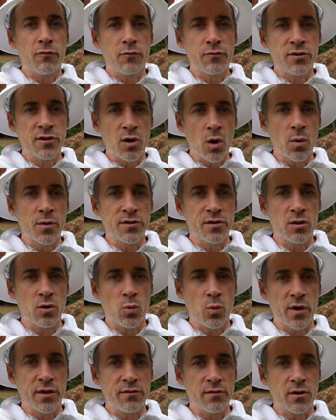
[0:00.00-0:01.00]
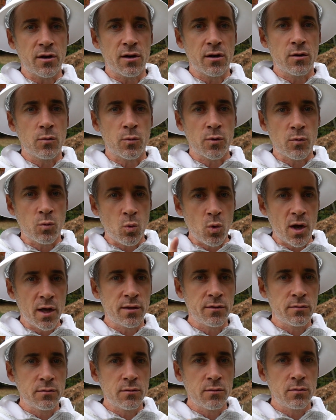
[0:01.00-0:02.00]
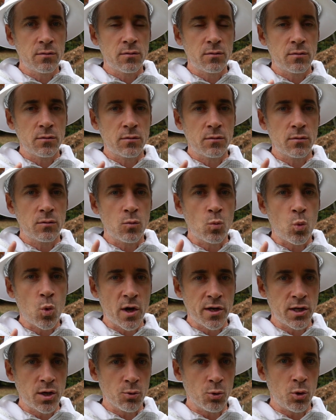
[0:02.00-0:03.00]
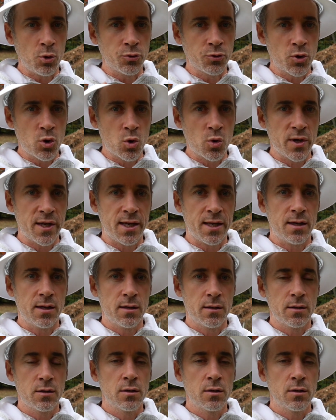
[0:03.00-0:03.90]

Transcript: to go into the winter with one-year-old queen.